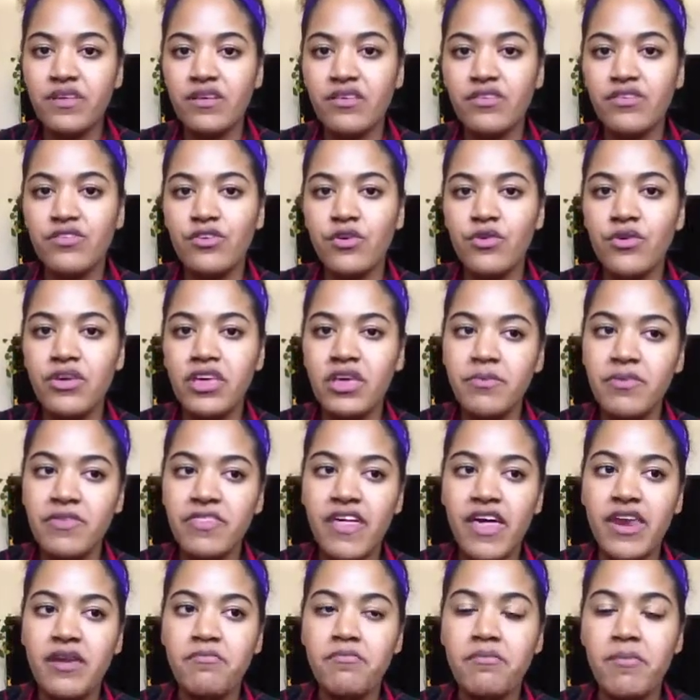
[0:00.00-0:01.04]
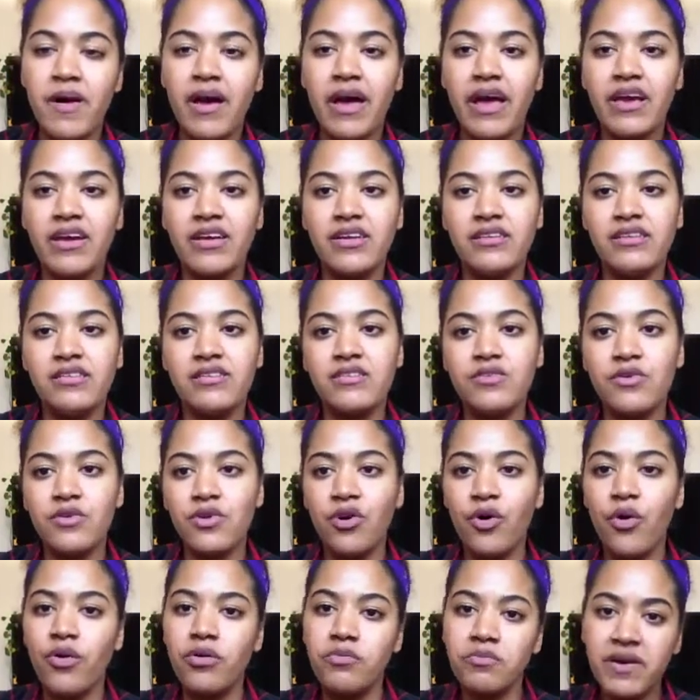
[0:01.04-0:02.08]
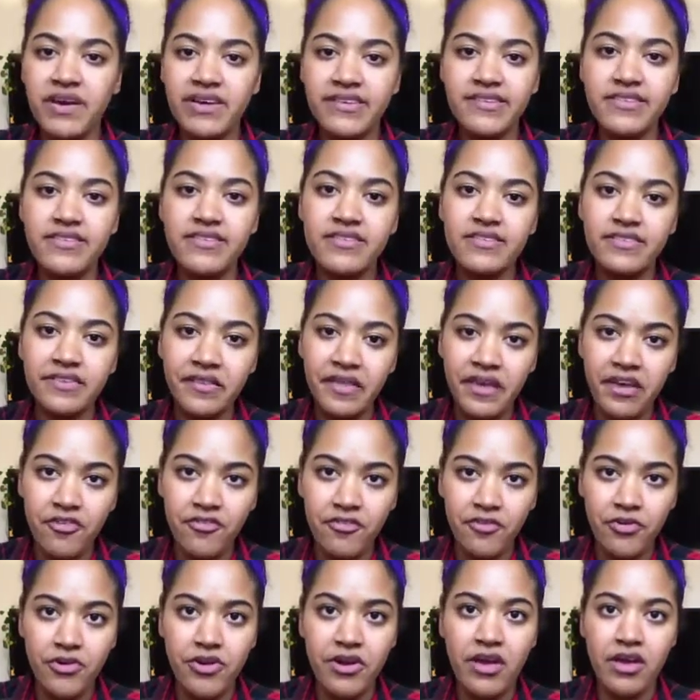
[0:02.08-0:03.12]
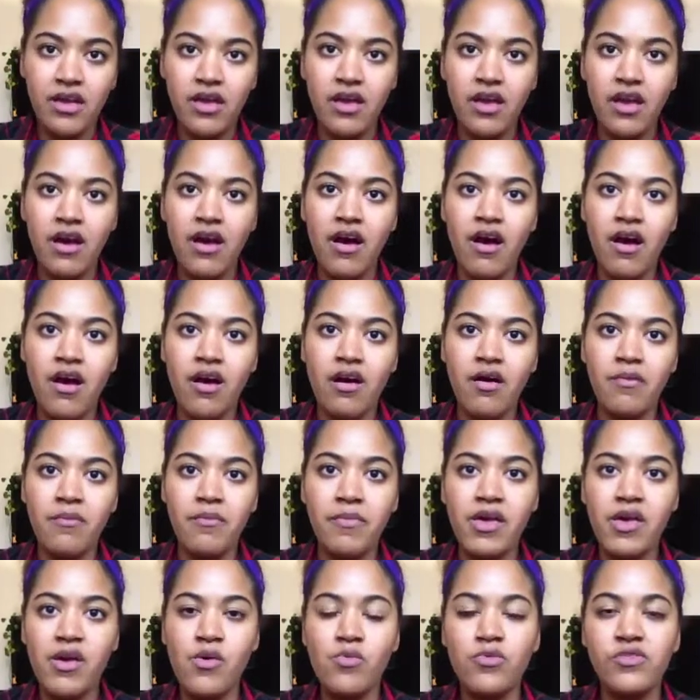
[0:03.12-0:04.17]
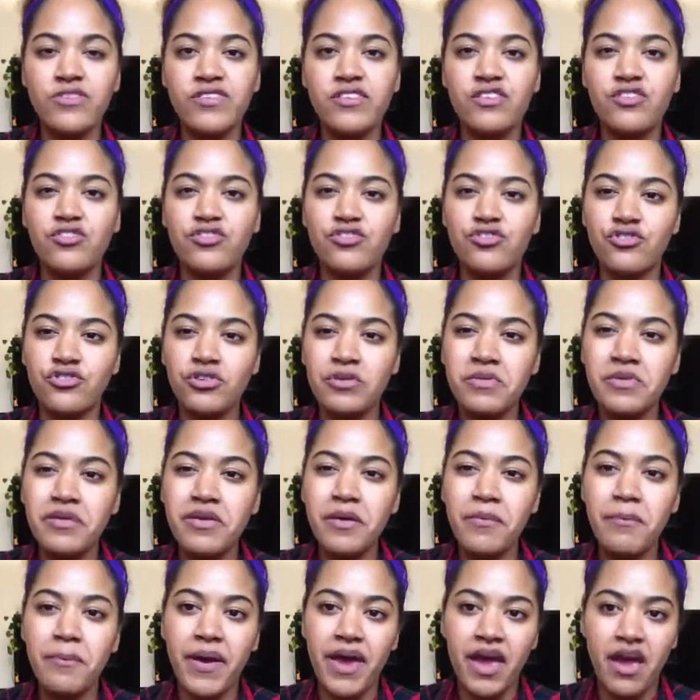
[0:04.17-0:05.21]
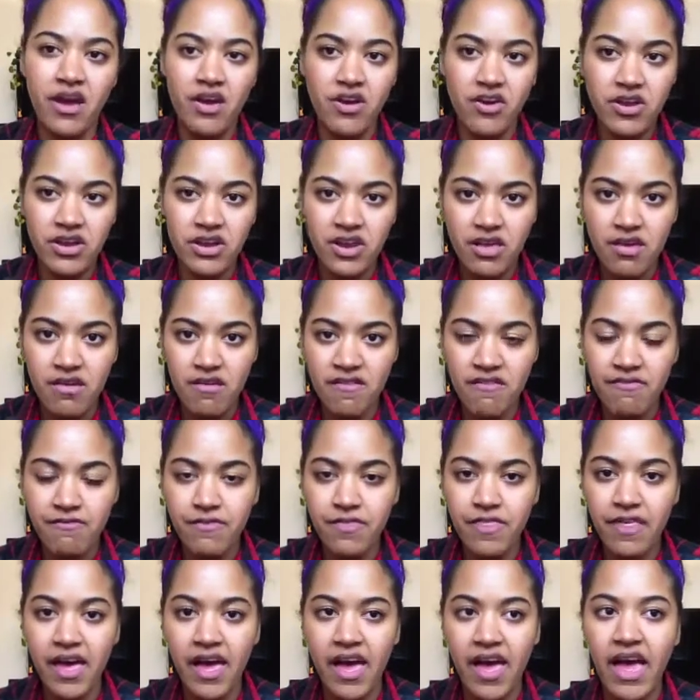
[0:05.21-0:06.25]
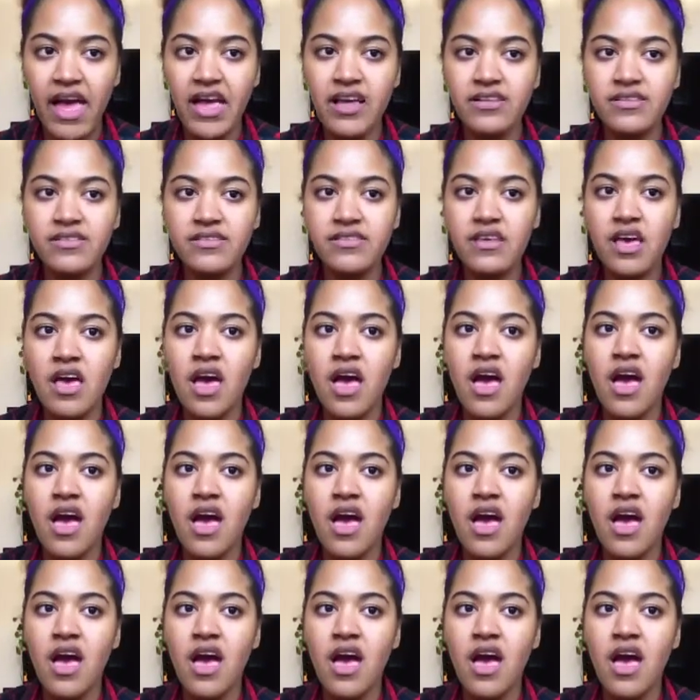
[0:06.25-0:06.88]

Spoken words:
So keeping that in mind, going back to slavery, it was extremely imperative that